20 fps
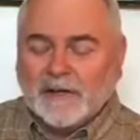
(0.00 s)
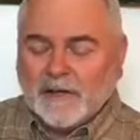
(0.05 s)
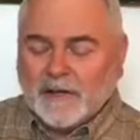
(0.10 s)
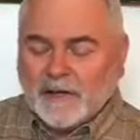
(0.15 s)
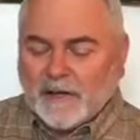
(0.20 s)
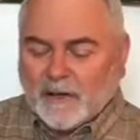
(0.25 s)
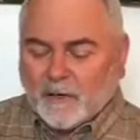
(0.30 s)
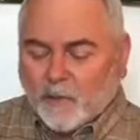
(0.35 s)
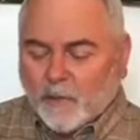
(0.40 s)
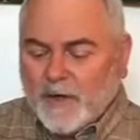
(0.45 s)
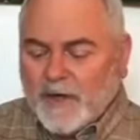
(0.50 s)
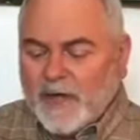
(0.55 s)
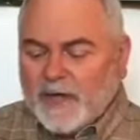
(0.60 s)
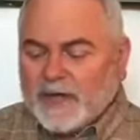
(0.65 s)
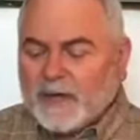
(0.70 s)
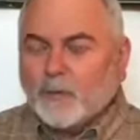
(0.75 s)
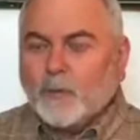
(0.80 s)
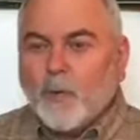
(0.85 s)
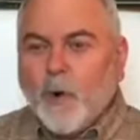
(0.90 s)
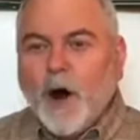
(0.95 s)
We
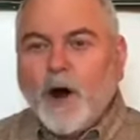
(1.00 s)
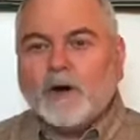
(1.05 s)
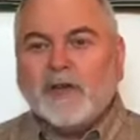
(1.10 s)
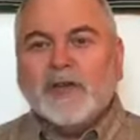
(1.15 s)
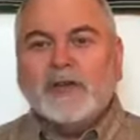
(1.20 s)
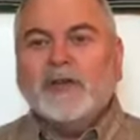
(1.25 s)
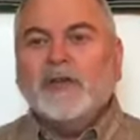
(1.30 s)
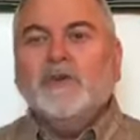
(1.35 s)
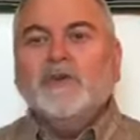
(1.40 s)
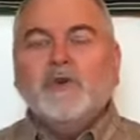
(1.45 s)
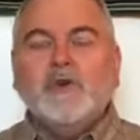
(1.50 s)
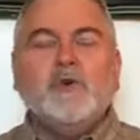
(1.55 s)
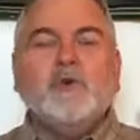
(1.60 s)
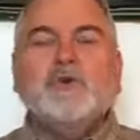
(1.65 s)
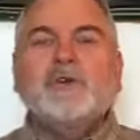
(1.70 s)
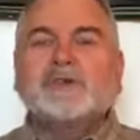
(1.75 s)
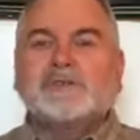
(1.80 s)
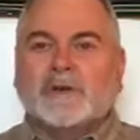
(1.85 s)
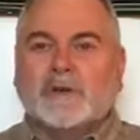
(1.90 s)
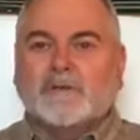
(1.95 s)
can walk in a
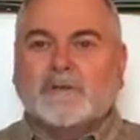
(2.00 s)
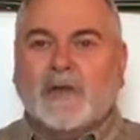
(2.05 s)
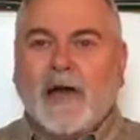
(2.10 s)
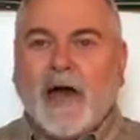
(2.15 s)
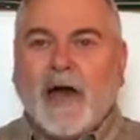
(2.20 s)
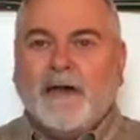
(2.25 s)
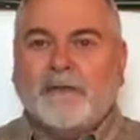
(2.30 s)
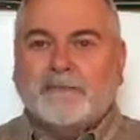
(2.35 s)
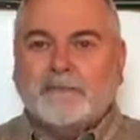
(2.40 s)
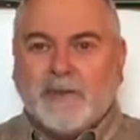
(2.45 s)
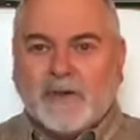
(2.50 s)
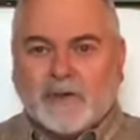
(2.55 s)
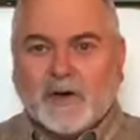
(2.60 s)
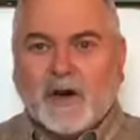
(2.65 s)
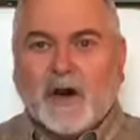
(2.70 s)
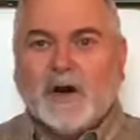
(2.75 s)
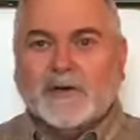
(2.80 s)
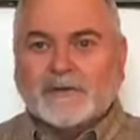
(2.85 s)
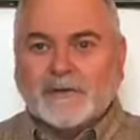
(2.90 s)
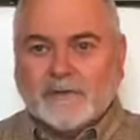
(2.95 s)
newness of life
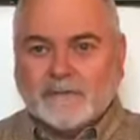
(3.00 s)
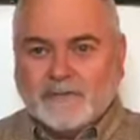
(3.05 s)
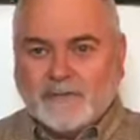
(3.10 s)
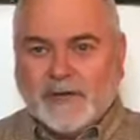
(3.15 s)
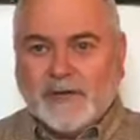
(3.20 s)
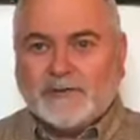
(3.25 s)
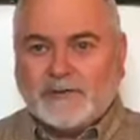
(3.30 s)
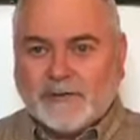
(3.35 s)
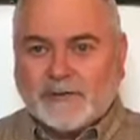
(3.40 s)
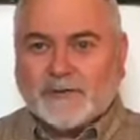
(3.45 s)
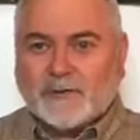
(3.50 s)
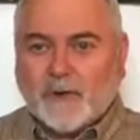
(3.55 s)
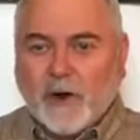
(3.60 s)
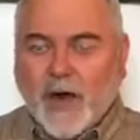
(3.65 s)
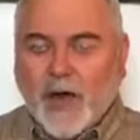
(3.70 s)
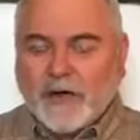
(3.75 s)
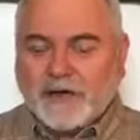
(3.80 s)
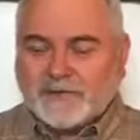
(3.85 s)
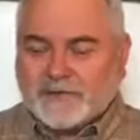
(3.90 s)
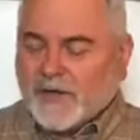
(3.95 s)
because of Jesus
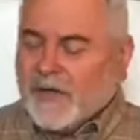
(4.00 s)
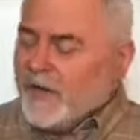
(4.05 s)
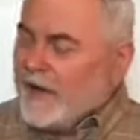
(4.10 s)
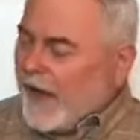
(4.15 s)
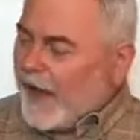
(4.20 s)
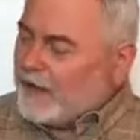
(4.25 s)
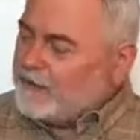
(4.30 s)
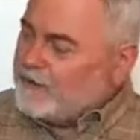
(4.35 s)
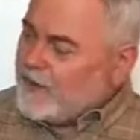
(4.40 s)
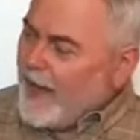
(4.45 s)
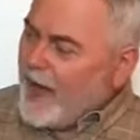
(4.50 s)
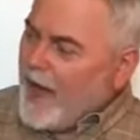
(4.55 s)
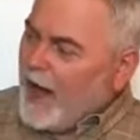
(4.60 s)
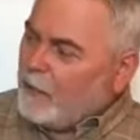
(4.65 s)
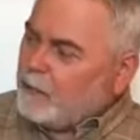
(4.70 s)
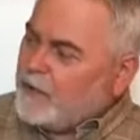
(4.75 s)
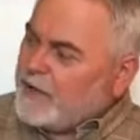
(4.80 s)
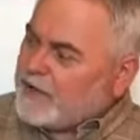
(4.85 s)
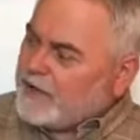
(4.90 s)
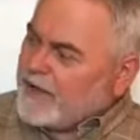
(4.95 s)
Christ. And now
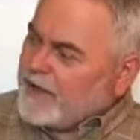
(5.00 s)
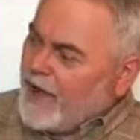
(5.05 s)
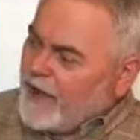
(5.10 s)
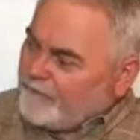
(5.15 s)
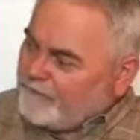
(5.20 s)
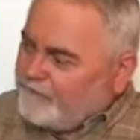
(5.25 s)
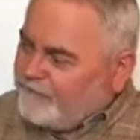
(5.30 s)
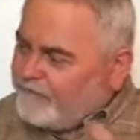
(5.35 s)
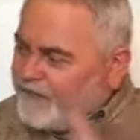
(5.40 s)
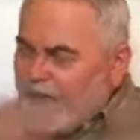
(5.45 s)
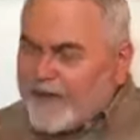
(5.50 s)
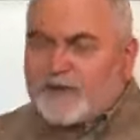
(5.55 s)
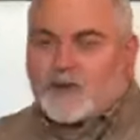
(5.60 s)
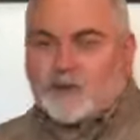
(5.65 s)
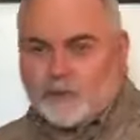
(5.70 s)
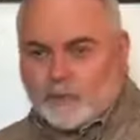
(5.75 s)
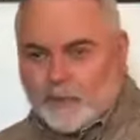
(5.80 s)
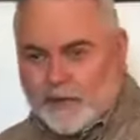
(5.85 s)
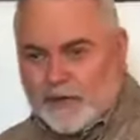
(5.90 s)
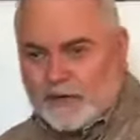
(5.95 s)
we can have
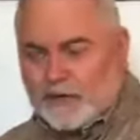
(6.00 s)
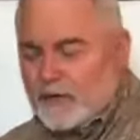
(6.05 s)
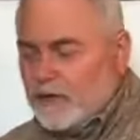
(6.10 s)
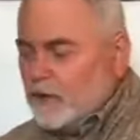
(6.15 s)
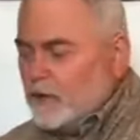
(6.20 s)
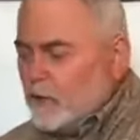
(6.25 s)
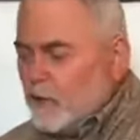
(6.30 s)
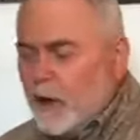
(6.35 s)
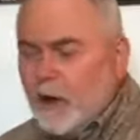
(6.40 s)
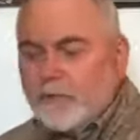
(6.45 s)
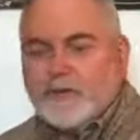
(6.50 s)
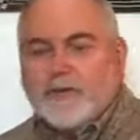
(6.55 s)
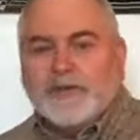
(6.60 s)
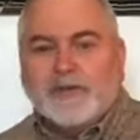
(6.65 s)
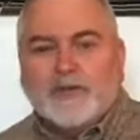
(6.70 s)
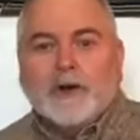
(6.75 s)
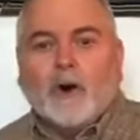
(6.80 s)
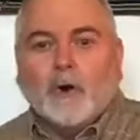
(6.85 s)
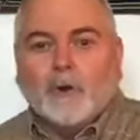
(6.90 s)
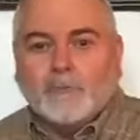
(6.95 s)
victory over the
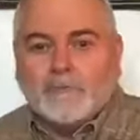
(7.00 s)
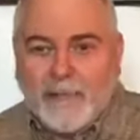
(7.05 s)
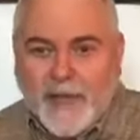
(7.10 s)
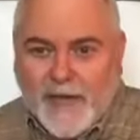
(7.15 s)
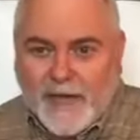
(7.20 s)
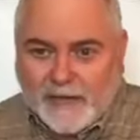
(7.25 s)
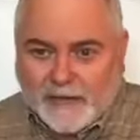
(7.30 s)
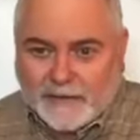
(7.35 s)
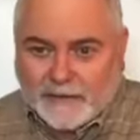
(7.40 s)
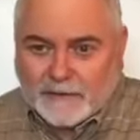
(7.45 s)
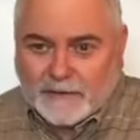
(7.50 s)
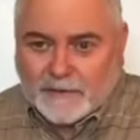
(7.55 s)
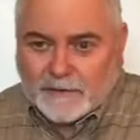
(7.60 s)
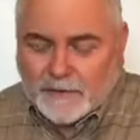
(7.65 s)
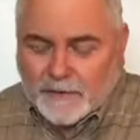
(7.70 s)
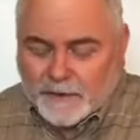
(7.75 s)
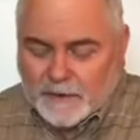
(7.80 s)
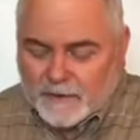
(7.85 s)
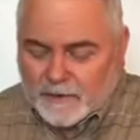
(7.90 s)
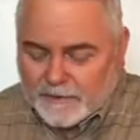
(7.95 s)
old man.
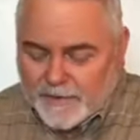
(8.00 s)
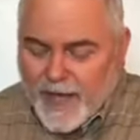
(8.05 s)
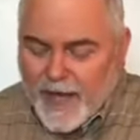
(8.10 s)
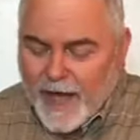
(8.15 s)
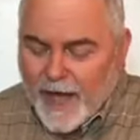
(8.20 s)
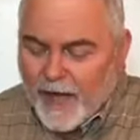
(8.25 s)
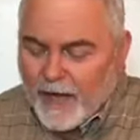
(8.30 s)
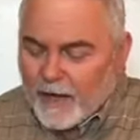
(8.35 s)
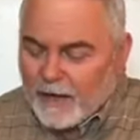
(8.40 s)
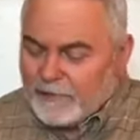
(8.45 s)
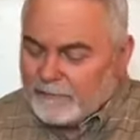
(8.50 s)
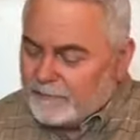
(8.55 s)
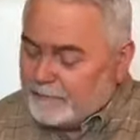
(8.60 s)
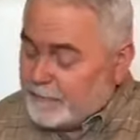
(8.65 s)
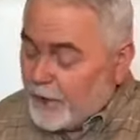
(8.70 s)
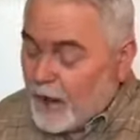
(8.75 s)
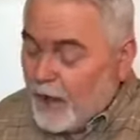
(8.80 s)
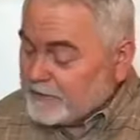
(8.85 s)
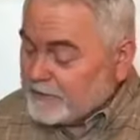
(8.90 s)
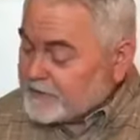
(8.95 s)
Now,
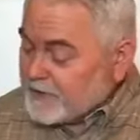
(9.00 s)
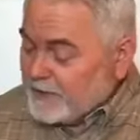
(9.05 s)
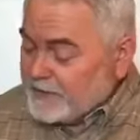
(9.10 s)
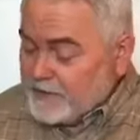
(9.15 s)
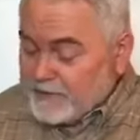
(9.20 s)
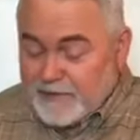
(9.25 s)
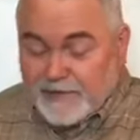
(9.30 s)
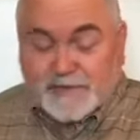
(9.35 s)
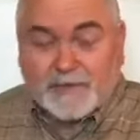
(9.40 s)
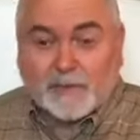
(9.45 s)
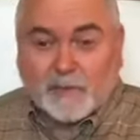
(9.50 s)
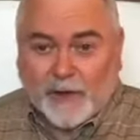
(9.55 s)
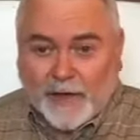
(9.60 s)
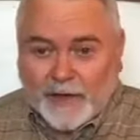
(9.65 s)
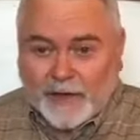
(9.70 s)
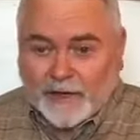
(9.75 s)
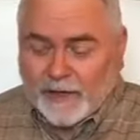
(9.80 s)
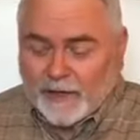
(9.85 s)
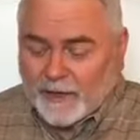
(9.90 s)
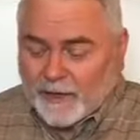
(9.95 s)
Paul said it this way
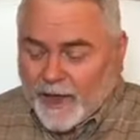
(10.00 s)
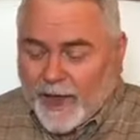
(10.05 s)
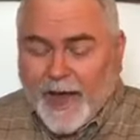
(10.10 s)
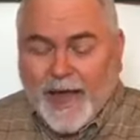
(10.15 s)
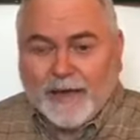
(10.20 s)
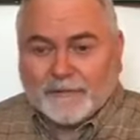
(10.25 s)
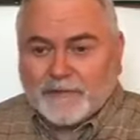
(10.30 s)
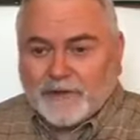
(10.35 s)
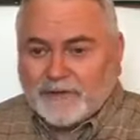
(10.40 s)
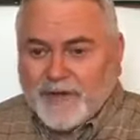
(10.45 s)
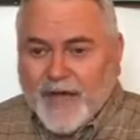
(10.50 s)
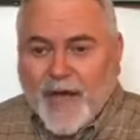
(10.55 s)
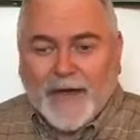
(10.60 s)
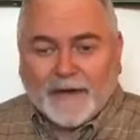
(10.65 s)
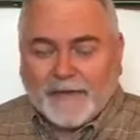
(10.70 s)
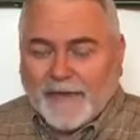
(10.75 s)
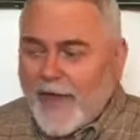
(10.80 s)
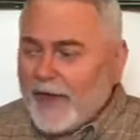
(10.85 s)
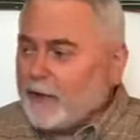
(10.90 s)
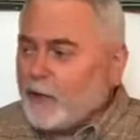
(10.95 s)
I have to die to
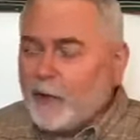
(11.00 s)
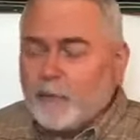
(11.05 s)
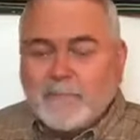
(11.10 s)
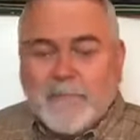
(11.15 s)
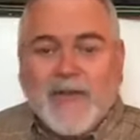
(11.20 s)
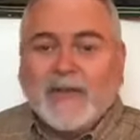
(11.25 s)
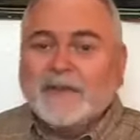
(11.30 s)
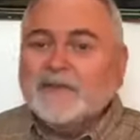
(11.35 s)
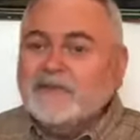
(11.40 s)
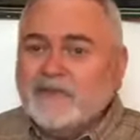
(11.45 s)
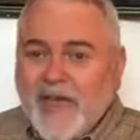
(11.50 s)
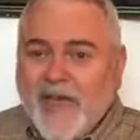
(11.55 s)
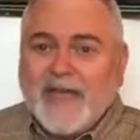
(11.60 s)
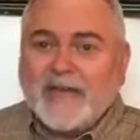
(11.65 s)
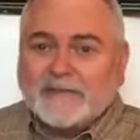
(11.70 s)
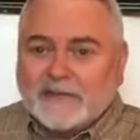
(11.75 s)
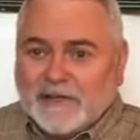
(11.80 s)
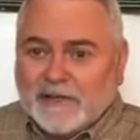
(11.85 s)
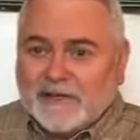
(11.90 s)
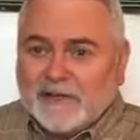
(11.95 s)
that old man
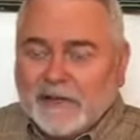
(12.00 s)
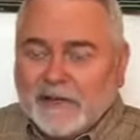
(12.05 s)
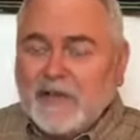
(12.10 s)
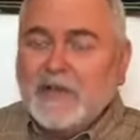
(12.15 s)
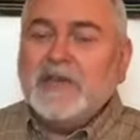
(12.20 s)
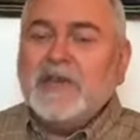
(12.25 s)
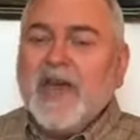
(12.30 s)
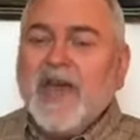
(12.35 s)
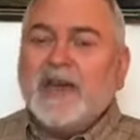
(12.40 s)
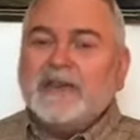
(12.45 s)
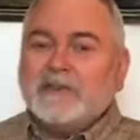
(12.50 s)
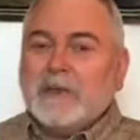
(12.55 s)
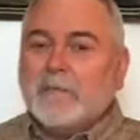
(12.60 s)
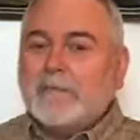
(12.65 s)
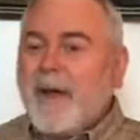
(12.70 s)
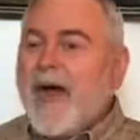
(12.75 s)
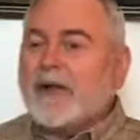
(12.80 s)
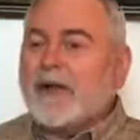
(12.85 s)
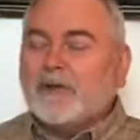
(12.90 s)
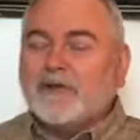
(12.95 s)
daily. He had to
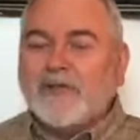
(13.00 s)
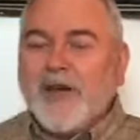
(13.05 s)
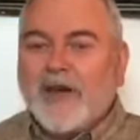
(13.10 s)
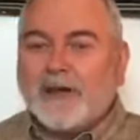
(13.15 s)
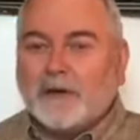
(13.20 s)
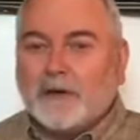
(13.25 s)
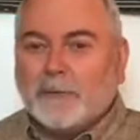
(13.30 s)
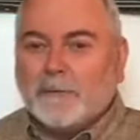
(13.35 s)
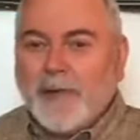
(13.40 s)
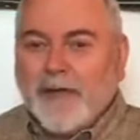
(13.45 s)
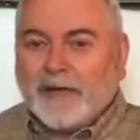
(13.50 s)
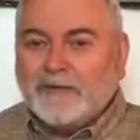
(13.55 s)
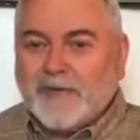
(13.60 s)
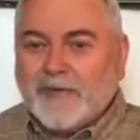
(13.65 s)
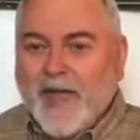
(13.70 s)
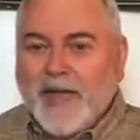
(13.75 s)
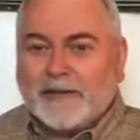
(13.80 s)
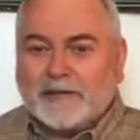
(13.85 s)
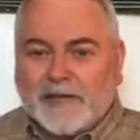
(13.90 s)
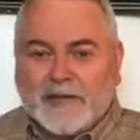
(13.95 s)
battle that old man
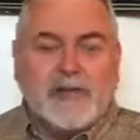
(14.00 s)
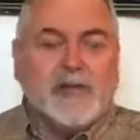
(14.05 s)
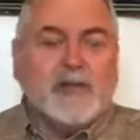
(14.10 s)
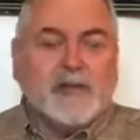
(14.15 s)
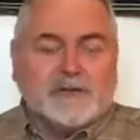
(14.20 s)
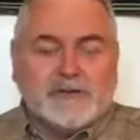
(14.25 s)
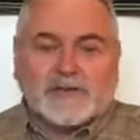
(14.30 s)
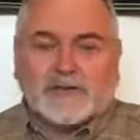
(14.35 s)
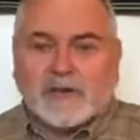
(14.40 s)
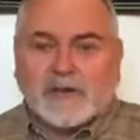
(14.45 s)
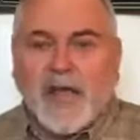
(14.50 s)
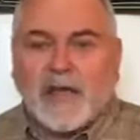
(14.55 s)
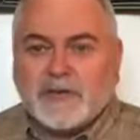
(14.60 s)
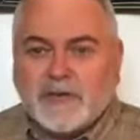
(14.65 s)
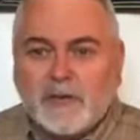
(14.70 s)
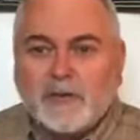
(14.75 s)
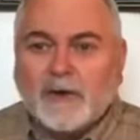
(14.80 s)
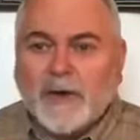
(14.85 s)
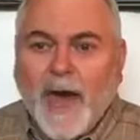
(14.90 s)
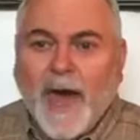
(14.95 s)
daily, just like
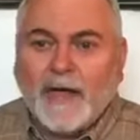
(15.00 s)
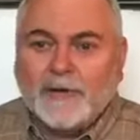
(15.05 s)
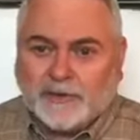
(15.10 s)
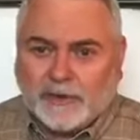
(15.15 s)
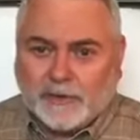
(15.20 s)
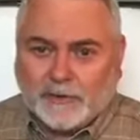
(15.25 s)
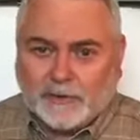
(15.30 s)
you and I do.